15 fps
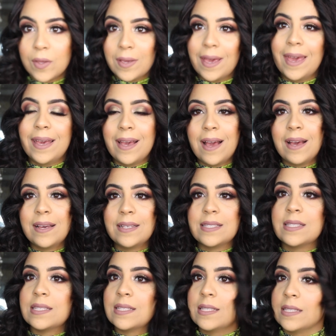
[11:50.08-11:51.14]
Okay
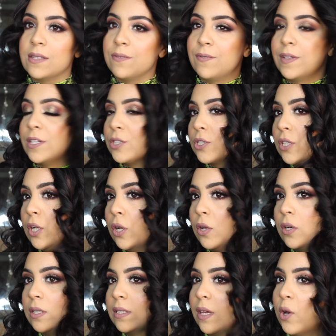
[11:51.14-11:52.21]
guys, this is the finished
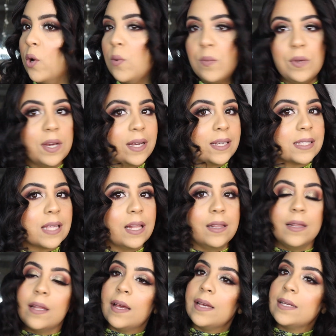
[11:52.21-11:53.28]
look. I hope you guys
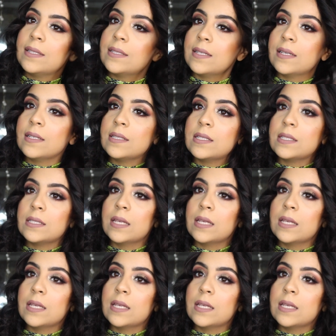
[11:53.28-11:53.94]
liked it.